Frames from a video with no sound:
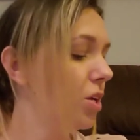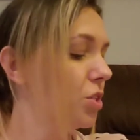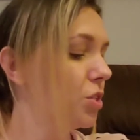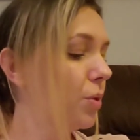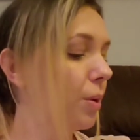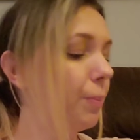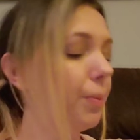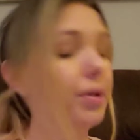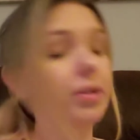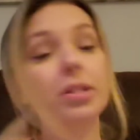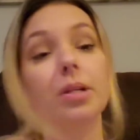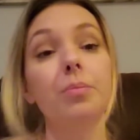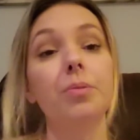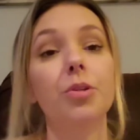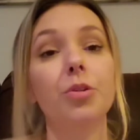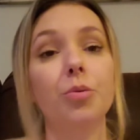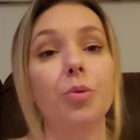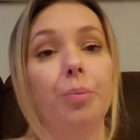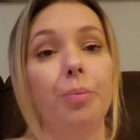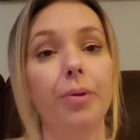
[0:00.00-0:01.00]
So I picked up
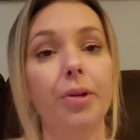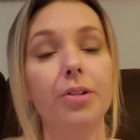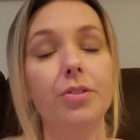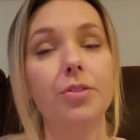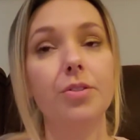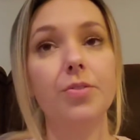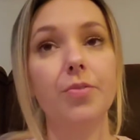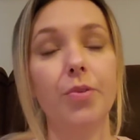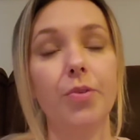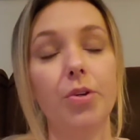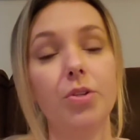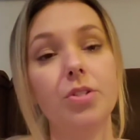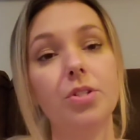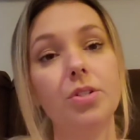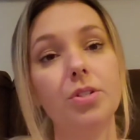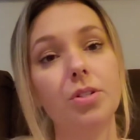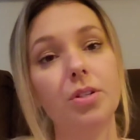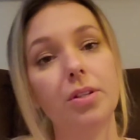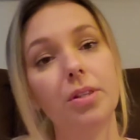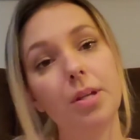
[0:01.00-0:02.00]
the three planters first
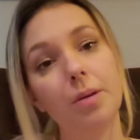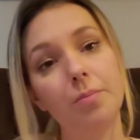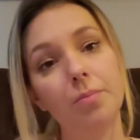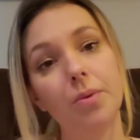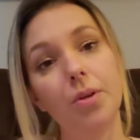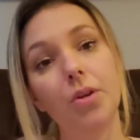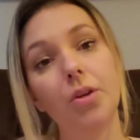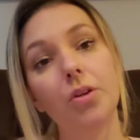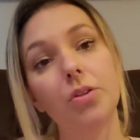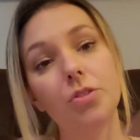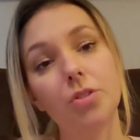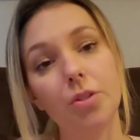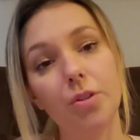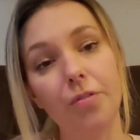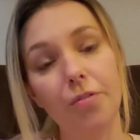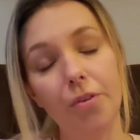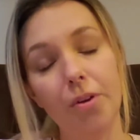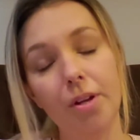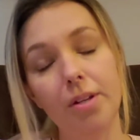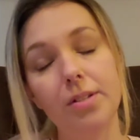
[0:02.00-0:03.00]
and took them to
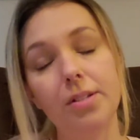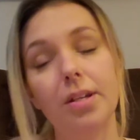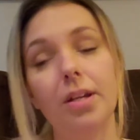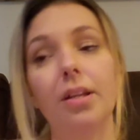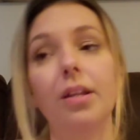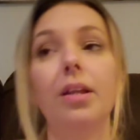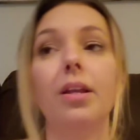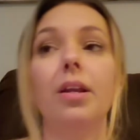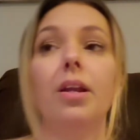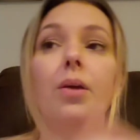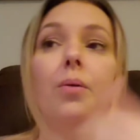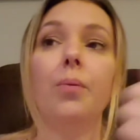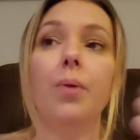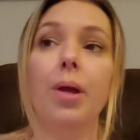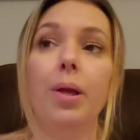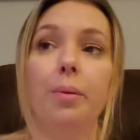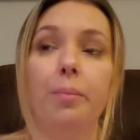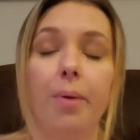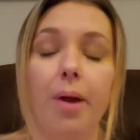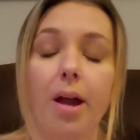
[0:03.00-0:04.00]
the front. And then I
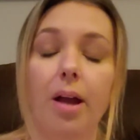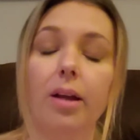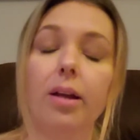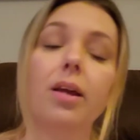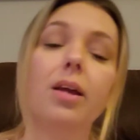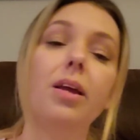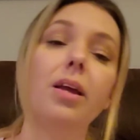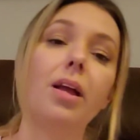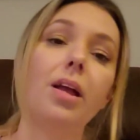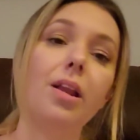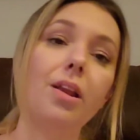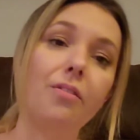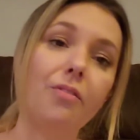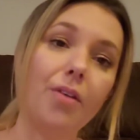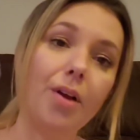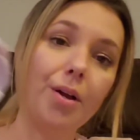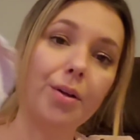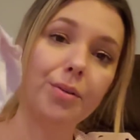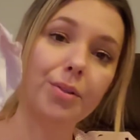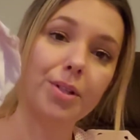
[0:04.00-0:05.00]
ran back and I
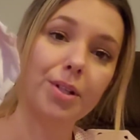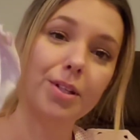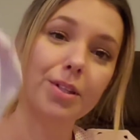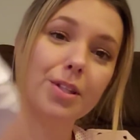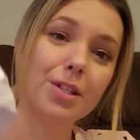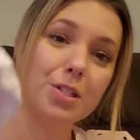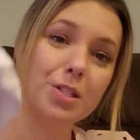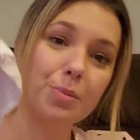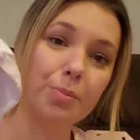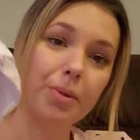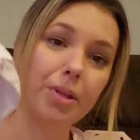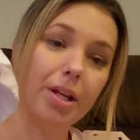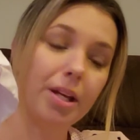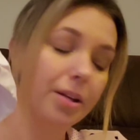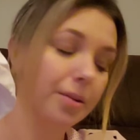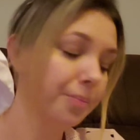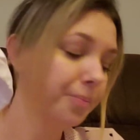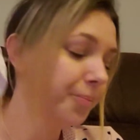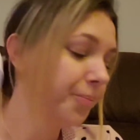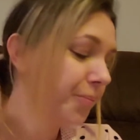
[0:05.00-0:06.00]
found this
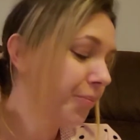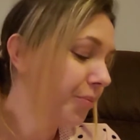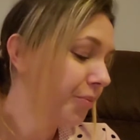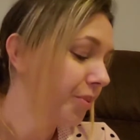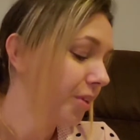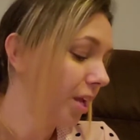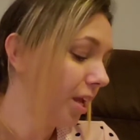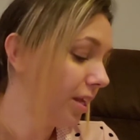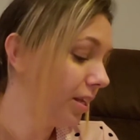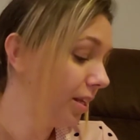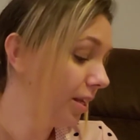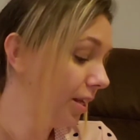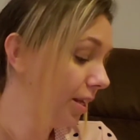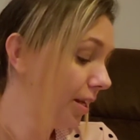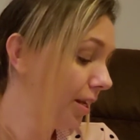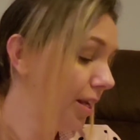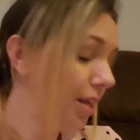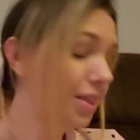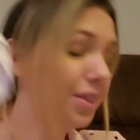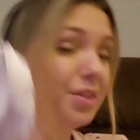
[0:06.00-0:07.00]
plate. And
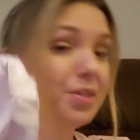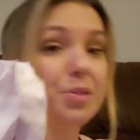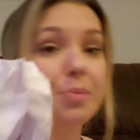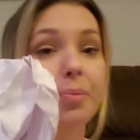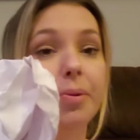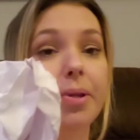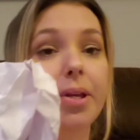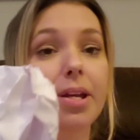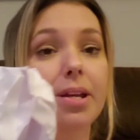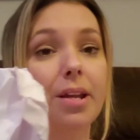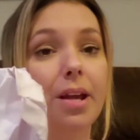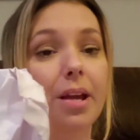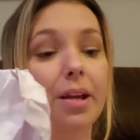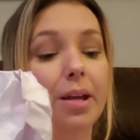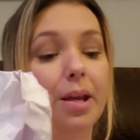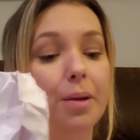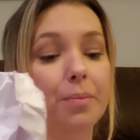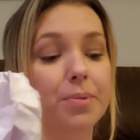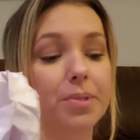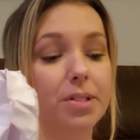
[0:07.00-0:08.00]
then this plate, I
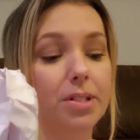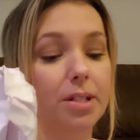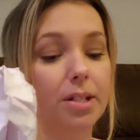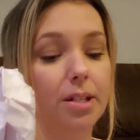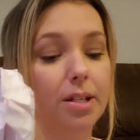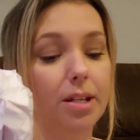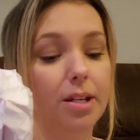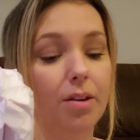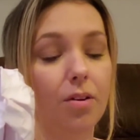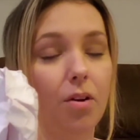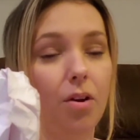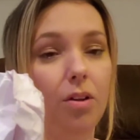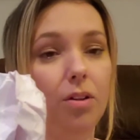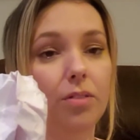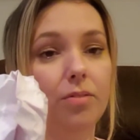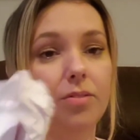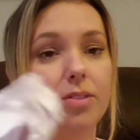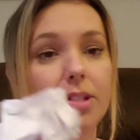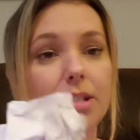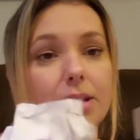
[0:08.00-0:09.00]
kept sticking
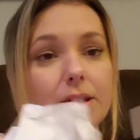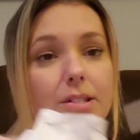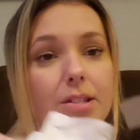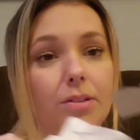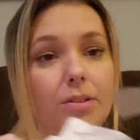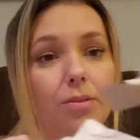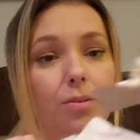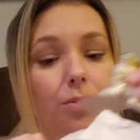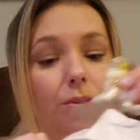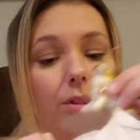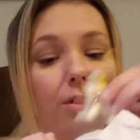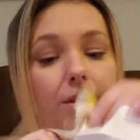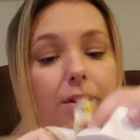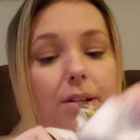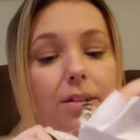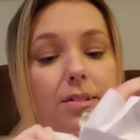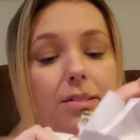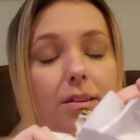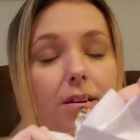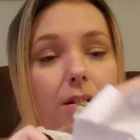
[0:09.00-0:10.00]
all of these little
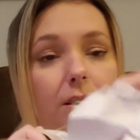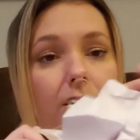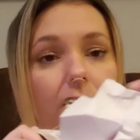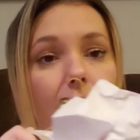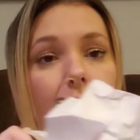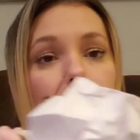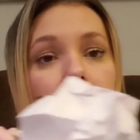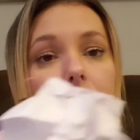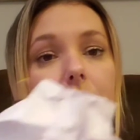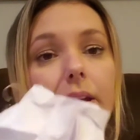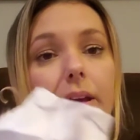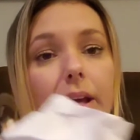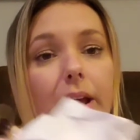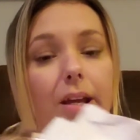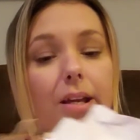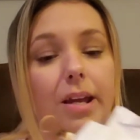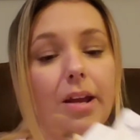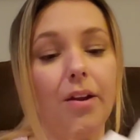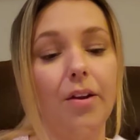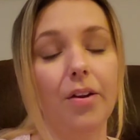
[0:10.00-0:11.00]
things on
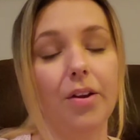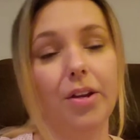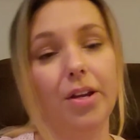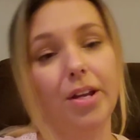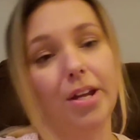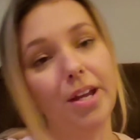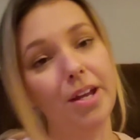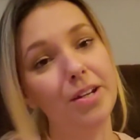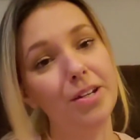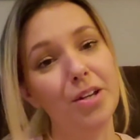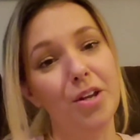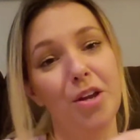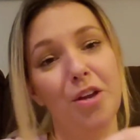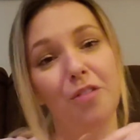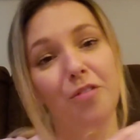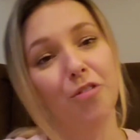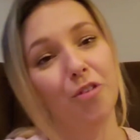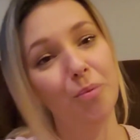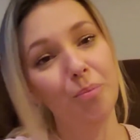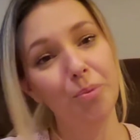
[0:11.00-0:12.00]
and carrying it
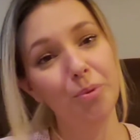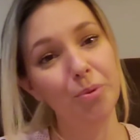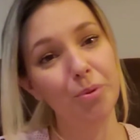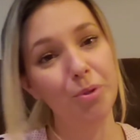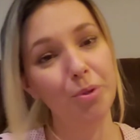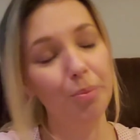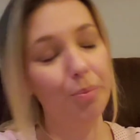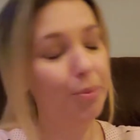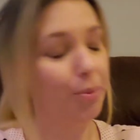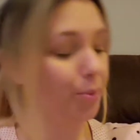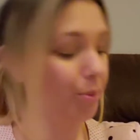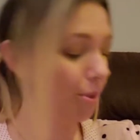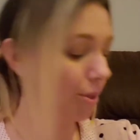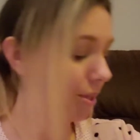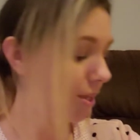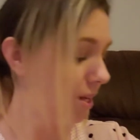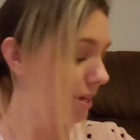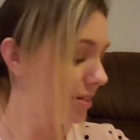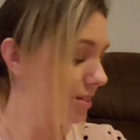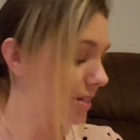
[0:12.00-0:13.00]
from booth to
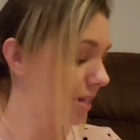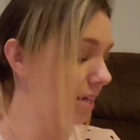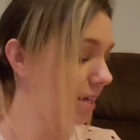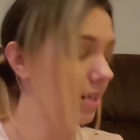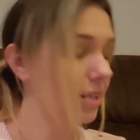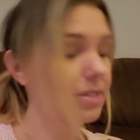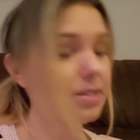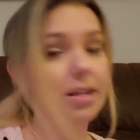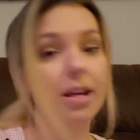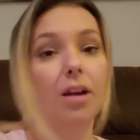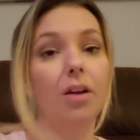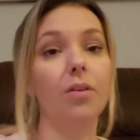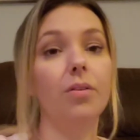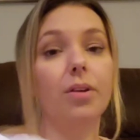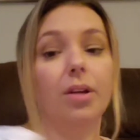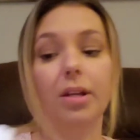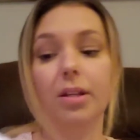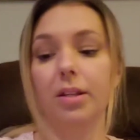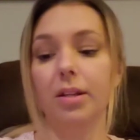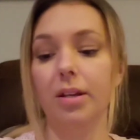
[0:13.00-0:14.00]
booth setting it
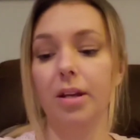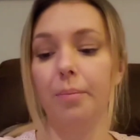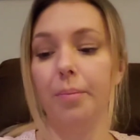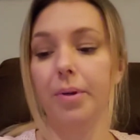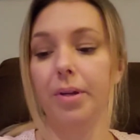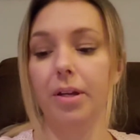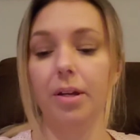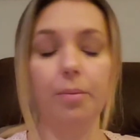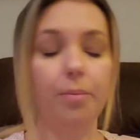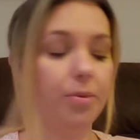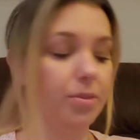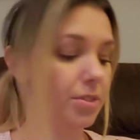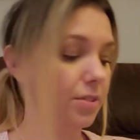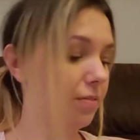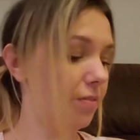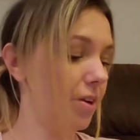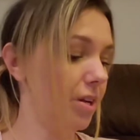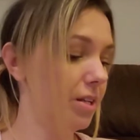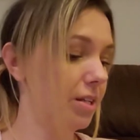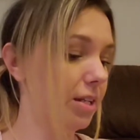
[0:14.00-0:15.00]
down and then not being able
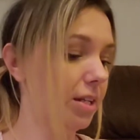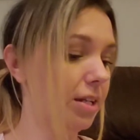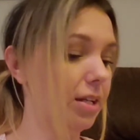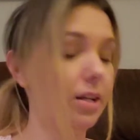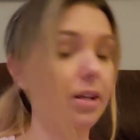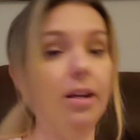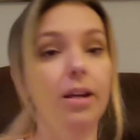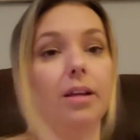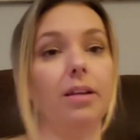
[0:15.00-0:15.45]
to find it.